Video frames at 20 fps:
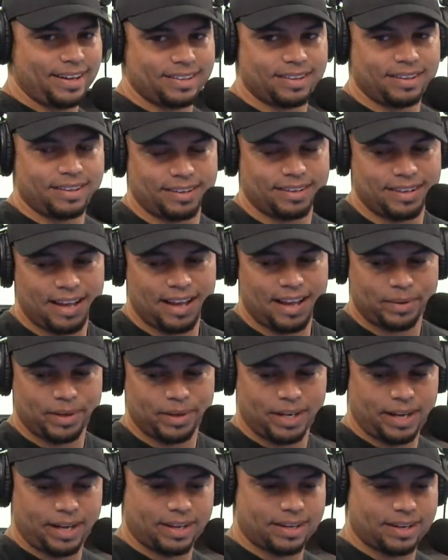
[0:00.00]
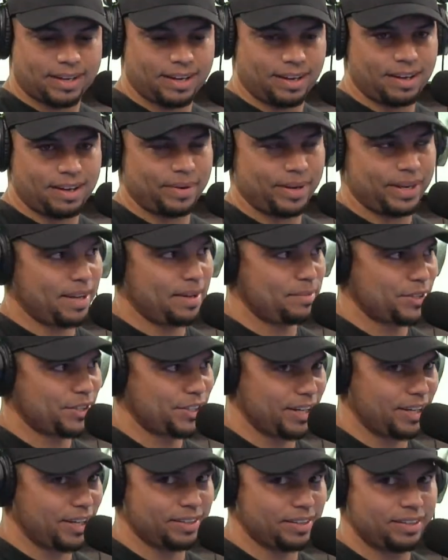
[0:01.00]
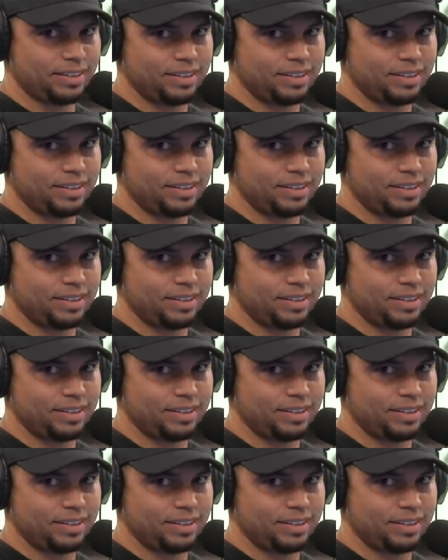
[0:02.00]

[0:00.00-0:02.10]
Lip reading: I mean, my name is Sheldon.